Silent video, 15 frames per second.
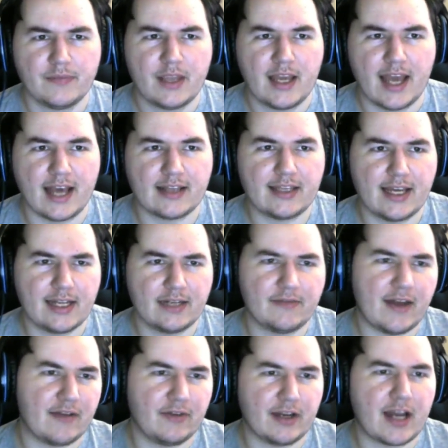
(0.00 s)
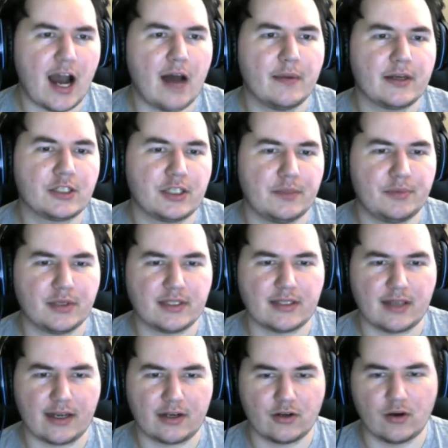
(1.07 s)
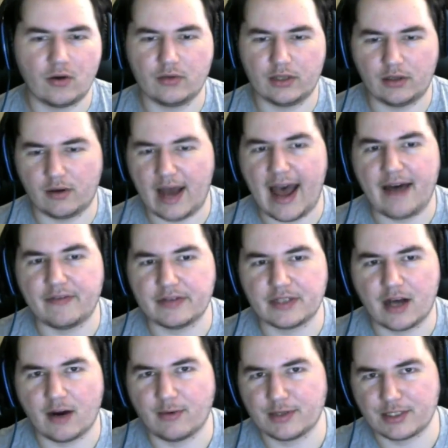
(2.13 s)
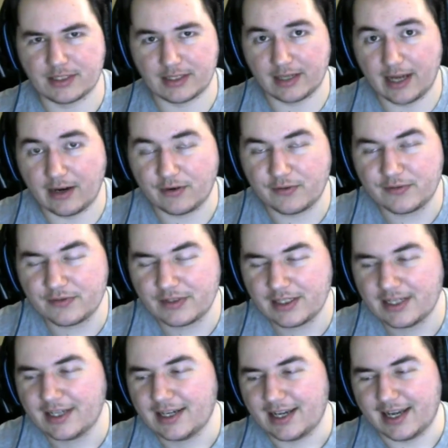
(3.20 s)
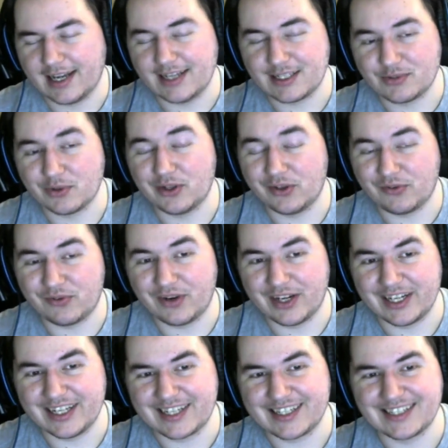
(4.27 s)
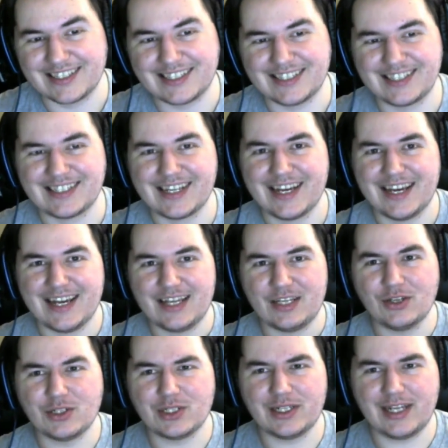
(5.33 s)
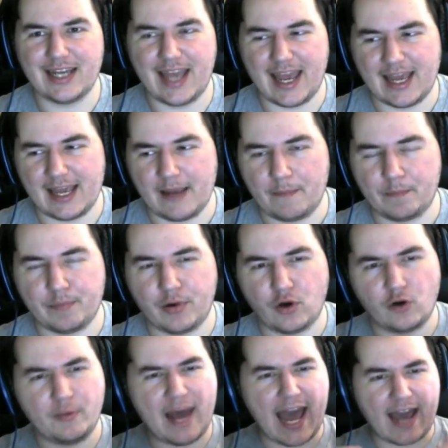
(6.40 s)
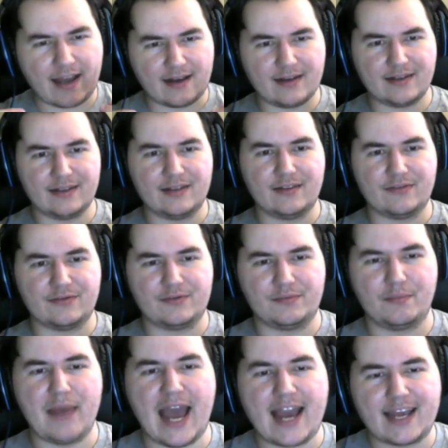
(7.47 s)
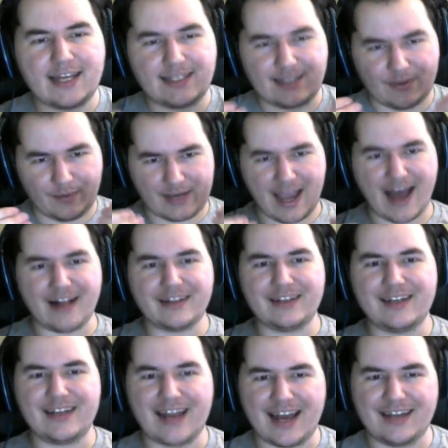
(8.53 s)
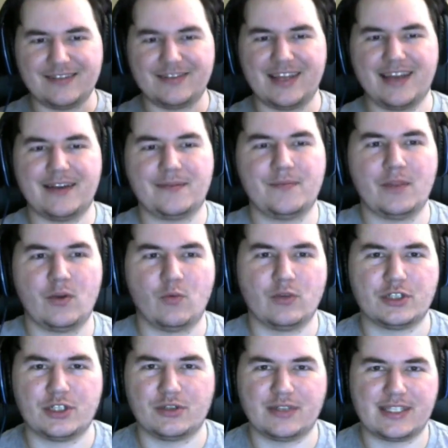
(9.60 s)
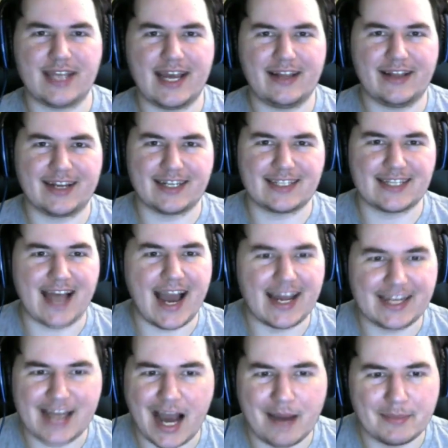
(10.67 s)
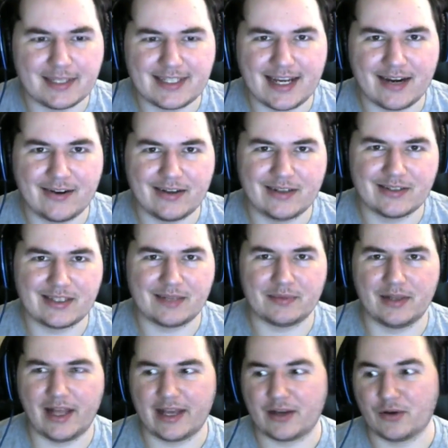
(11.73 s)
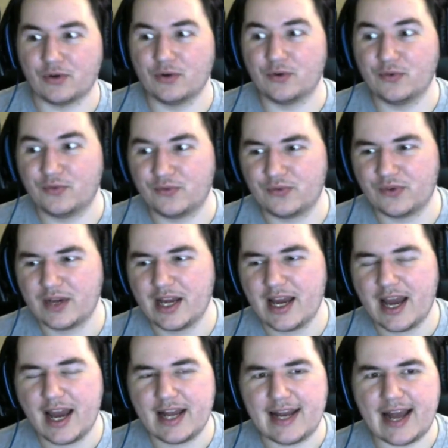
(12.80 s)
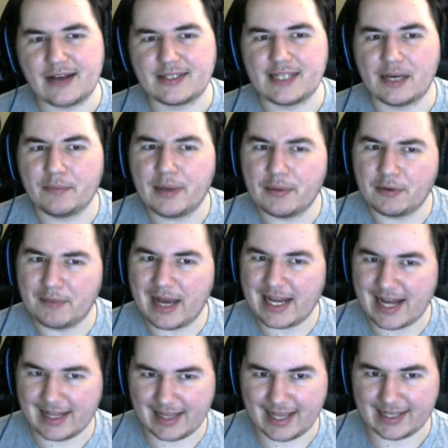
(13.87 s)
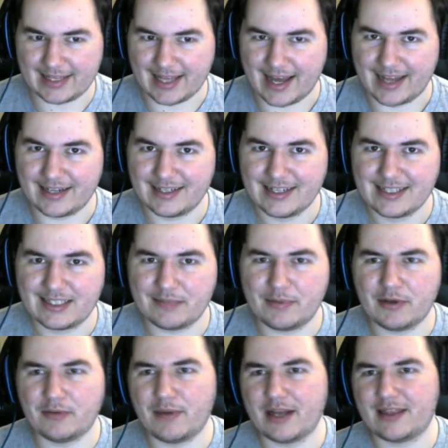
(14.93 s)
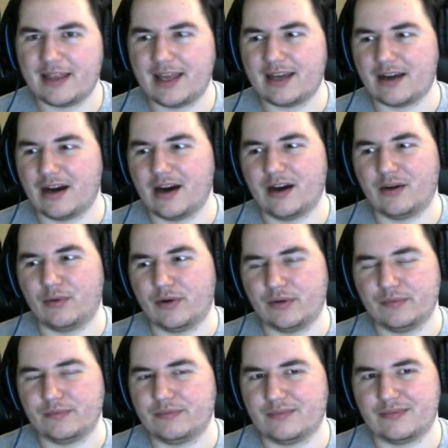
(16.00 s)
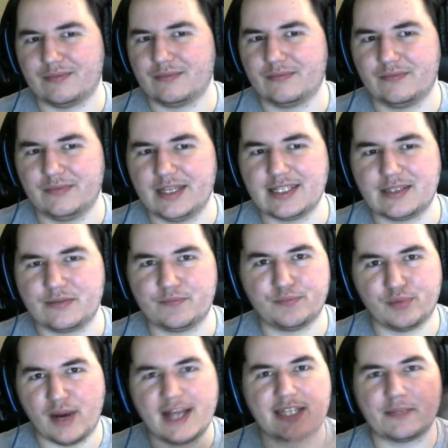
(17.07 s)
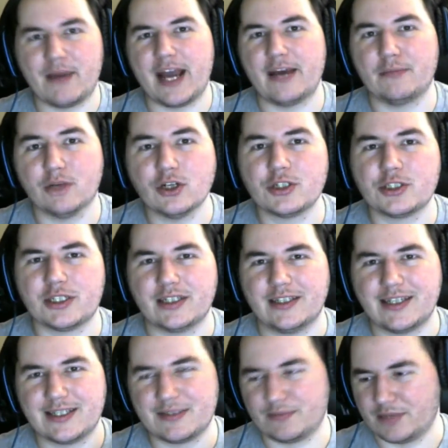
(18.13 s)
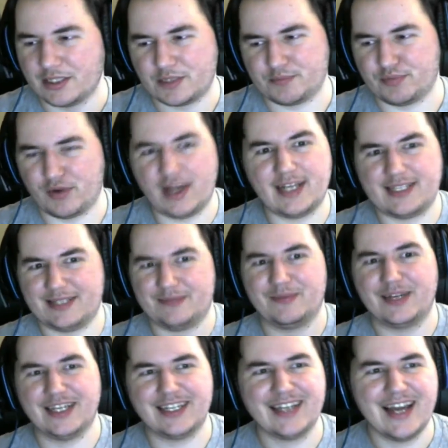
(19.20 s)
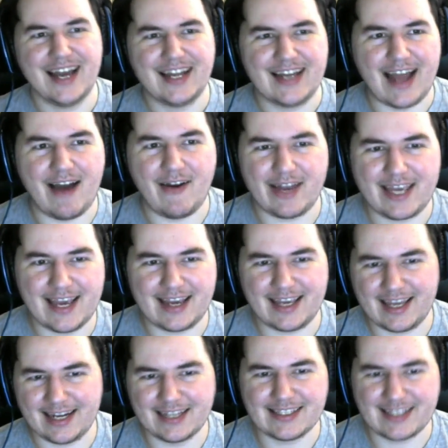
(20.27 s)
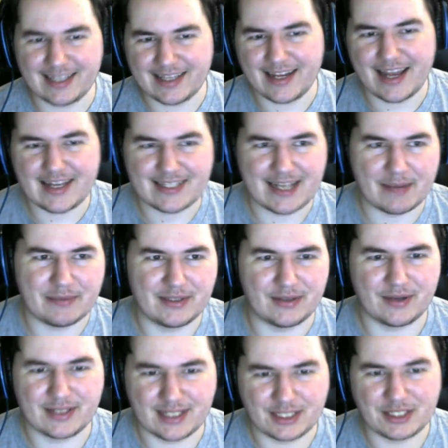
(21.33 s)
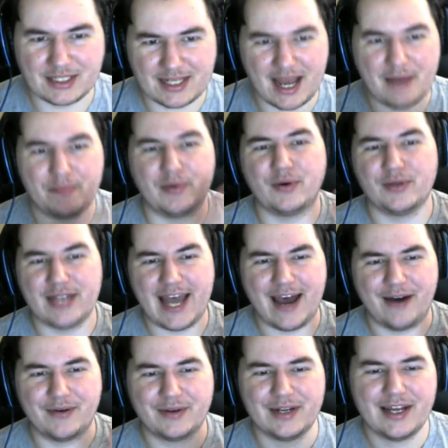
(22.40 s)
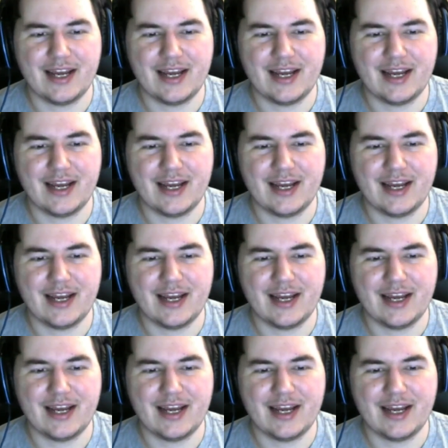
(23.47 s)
And at the end of every comic, she puts like her own little avatar, which is an elf. And it's really funny because it's usually a pullback back into reality kind of thing, where she'll say like a side commentary or something like, oof. Now, some people might not like that. Some people might think, oh, well, this breaks my immersion. This breaks me. Now I can't get into the next episode because it just got pulled out.